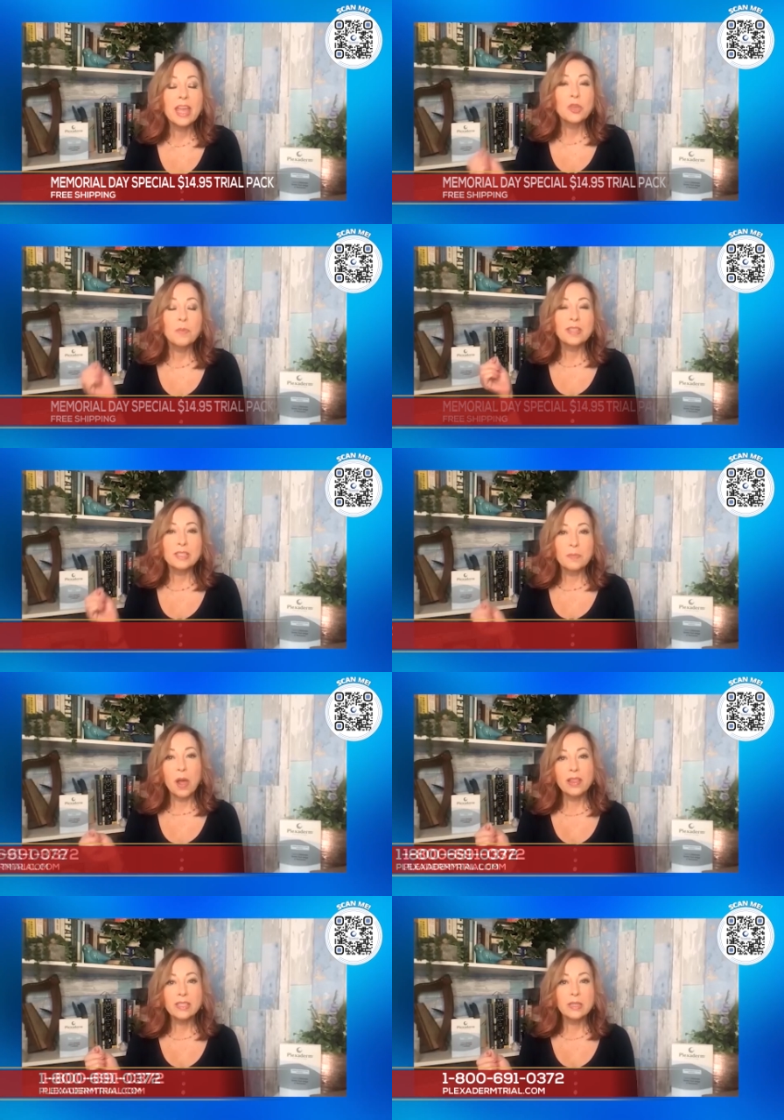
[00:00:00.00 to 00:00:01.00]
You put the
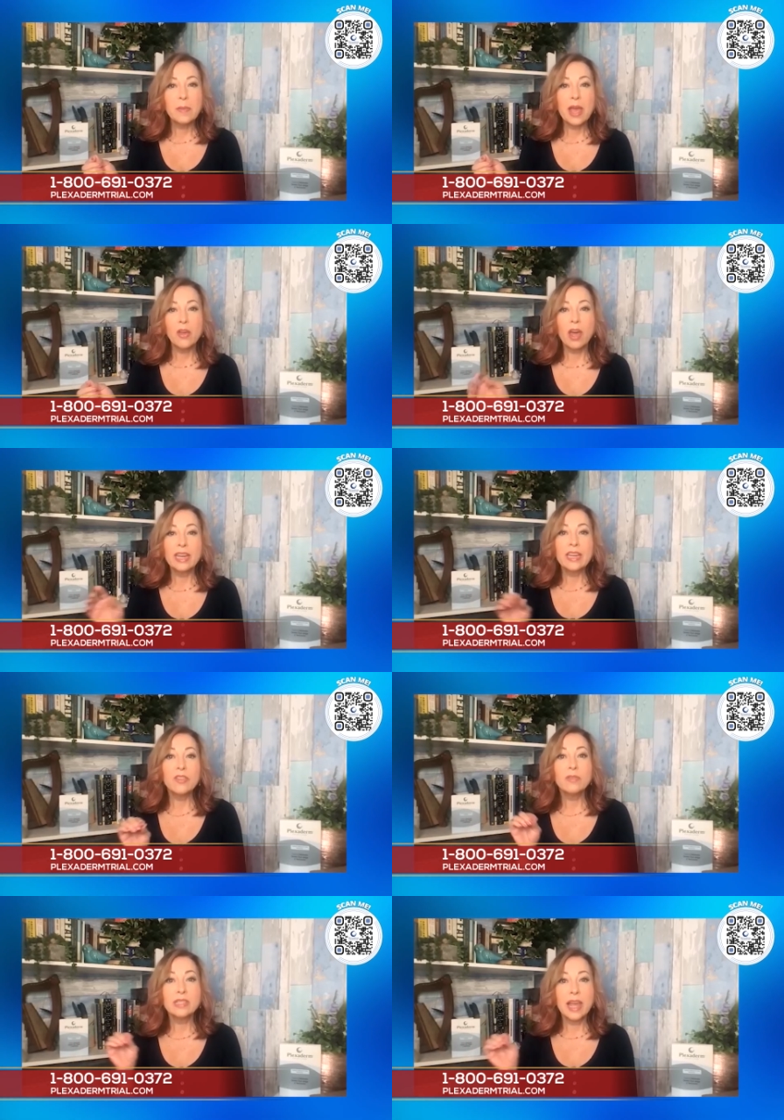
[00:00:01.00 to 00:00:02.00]
smallest amount on any of
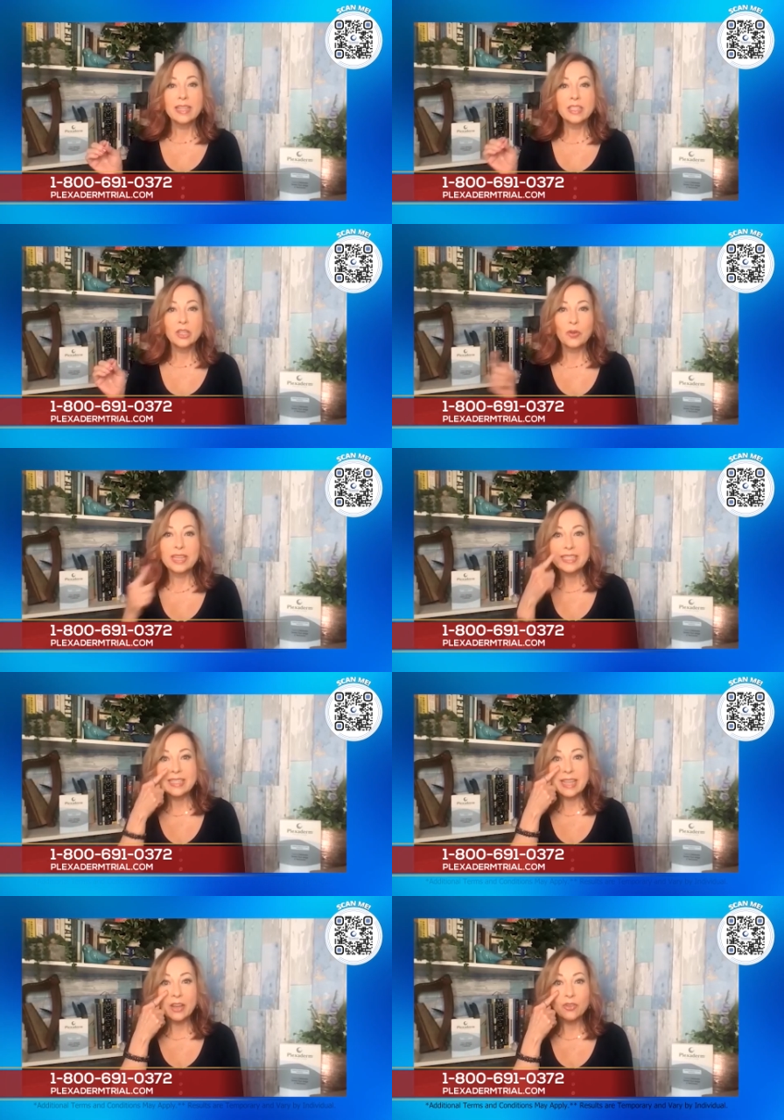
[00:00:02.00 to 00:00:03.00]
those lines and
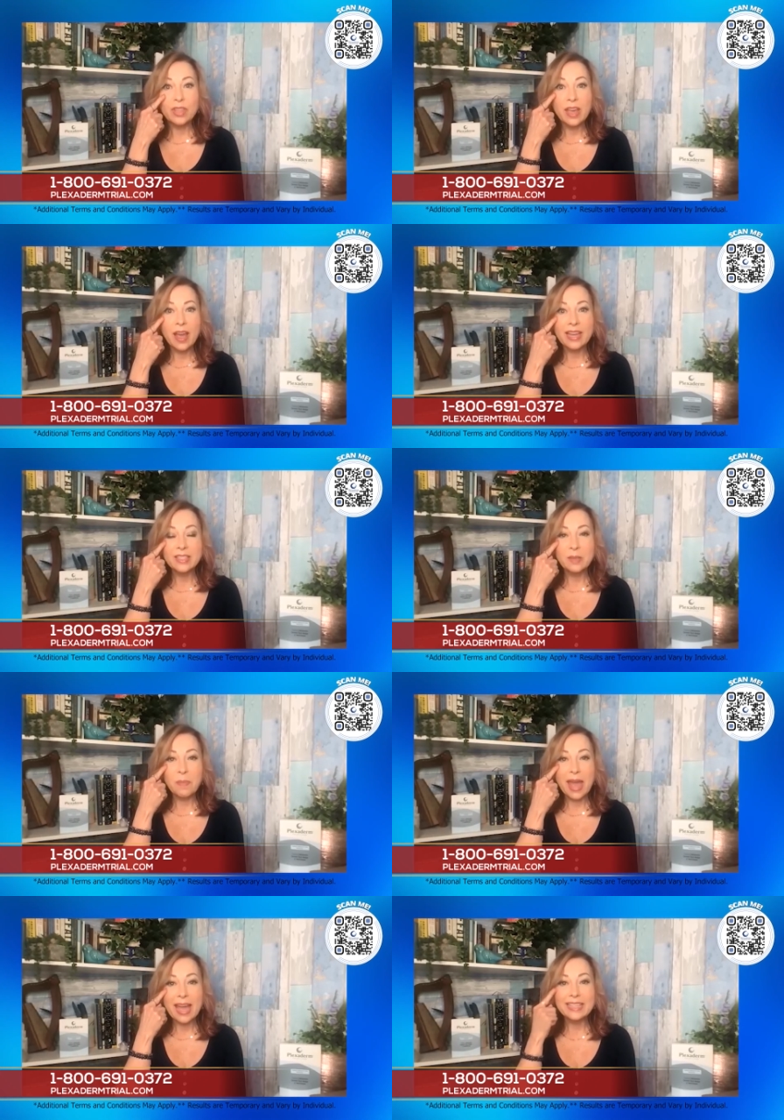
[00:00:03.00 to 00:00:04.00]
creases under the eyes, the
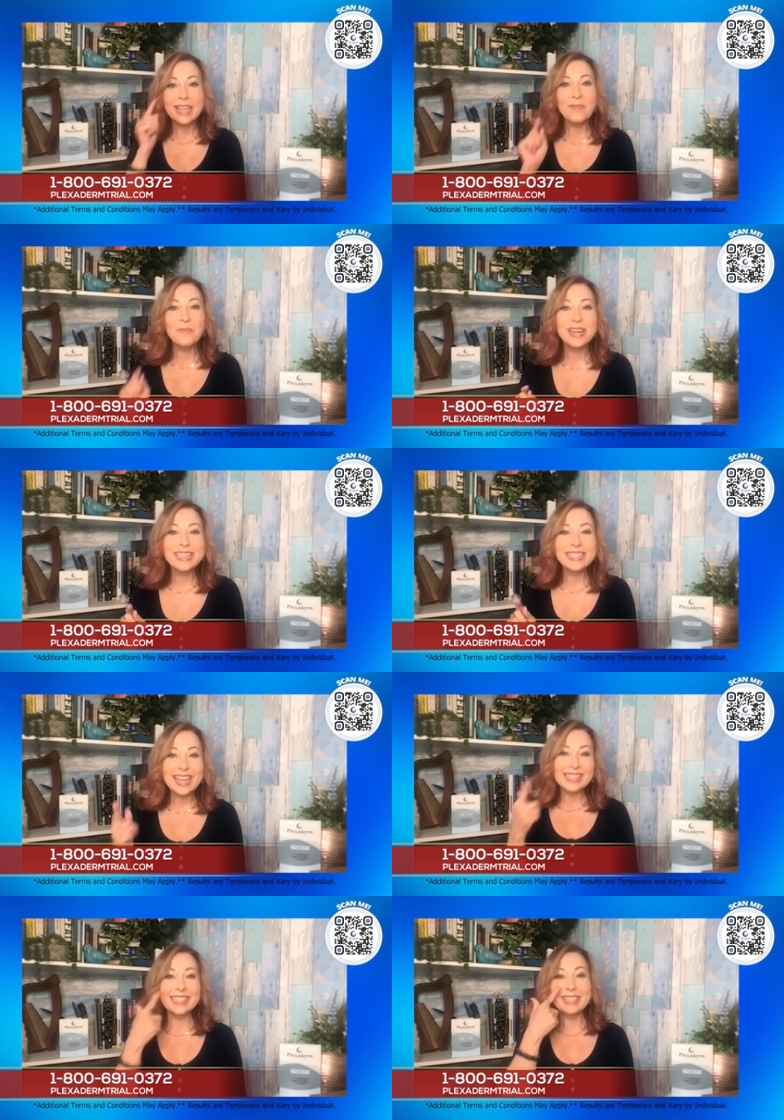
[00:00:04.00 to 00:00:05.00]
bags, and what it
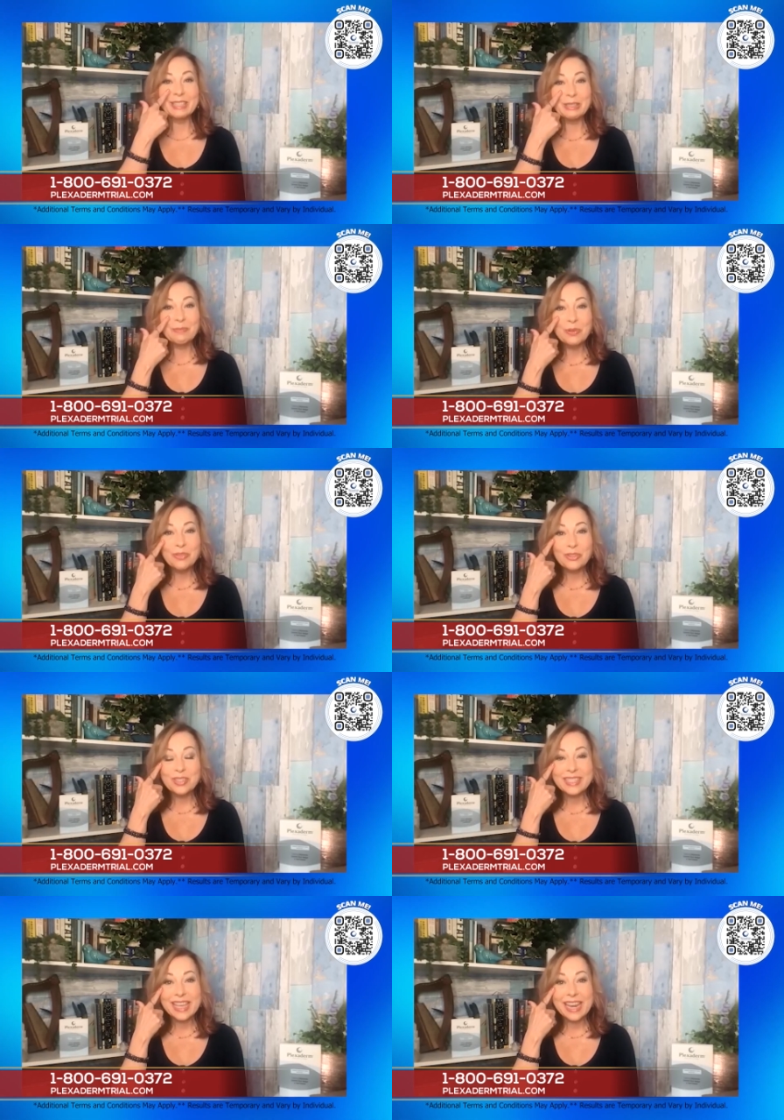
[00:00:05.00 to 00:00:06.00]
does is it smooths your
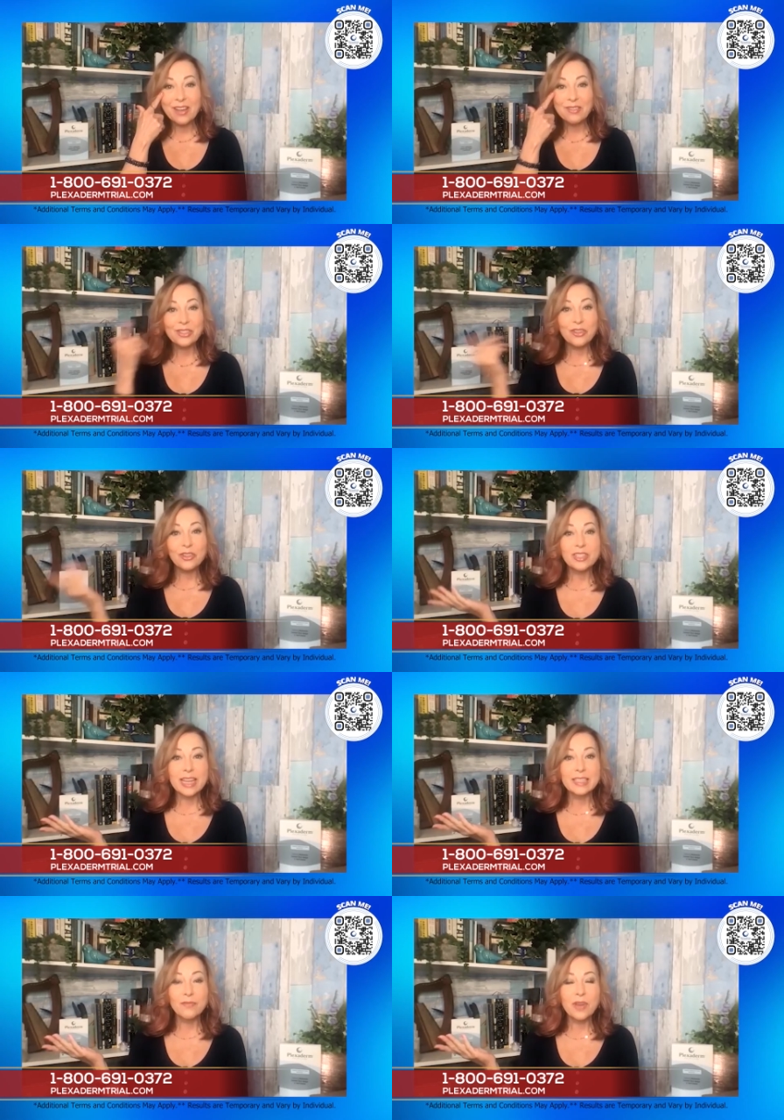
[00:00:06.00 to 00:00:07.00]
skin out so you look
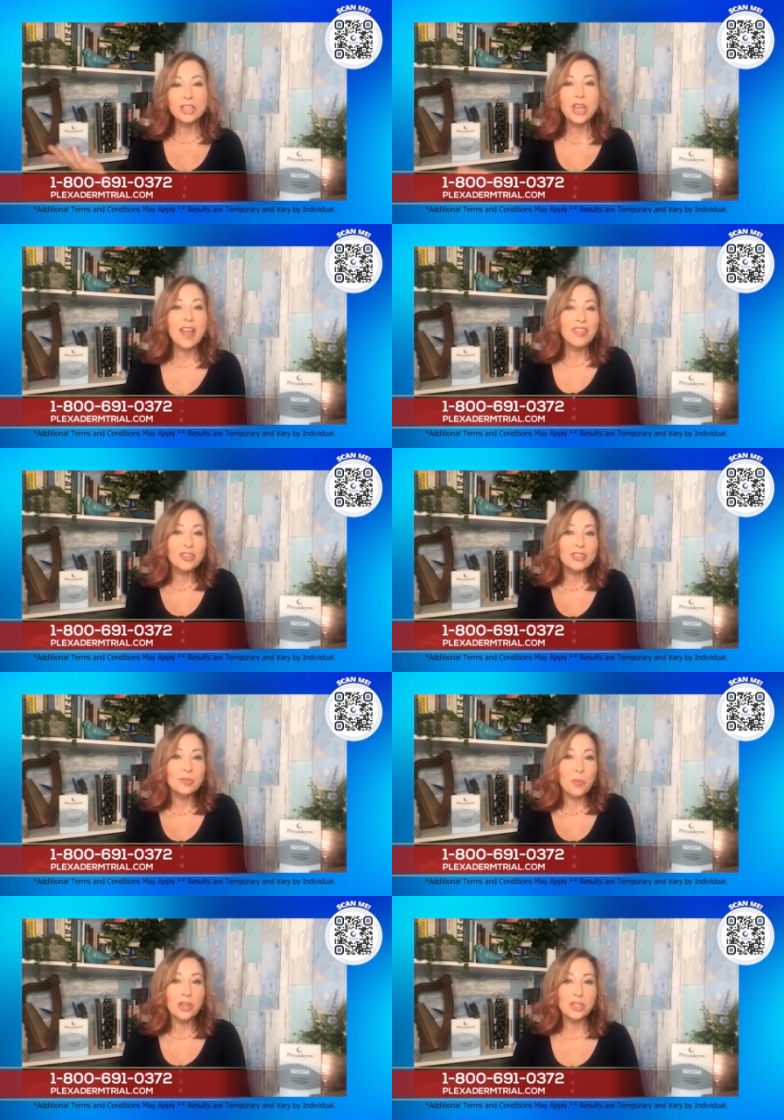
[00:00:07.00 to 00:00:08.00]
nice and fresh. Then you
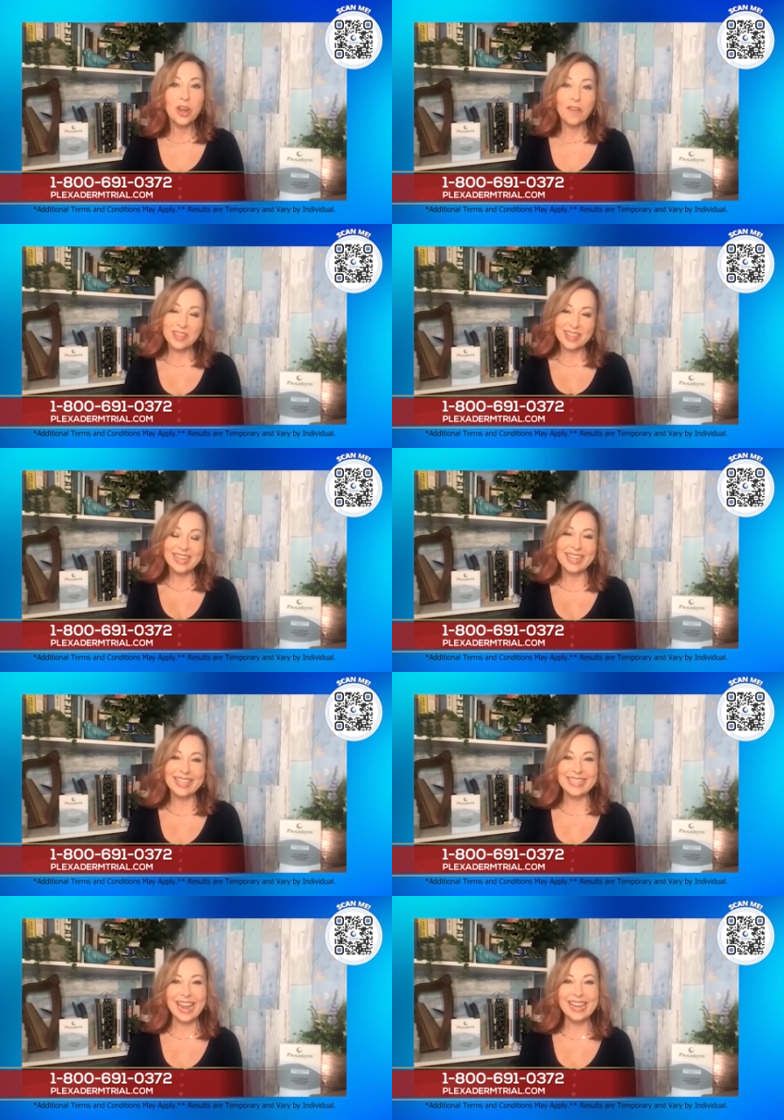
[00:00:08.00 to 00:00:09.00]
just wash it off at the end of
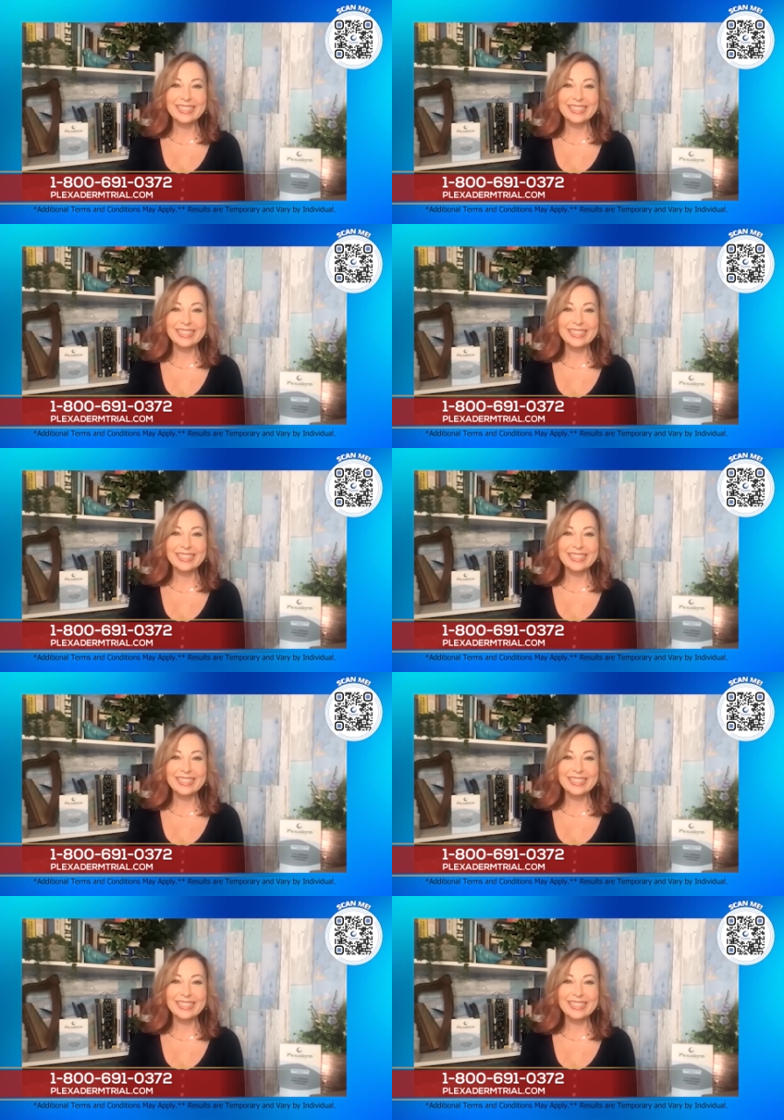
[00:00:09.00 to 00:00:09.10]
the day.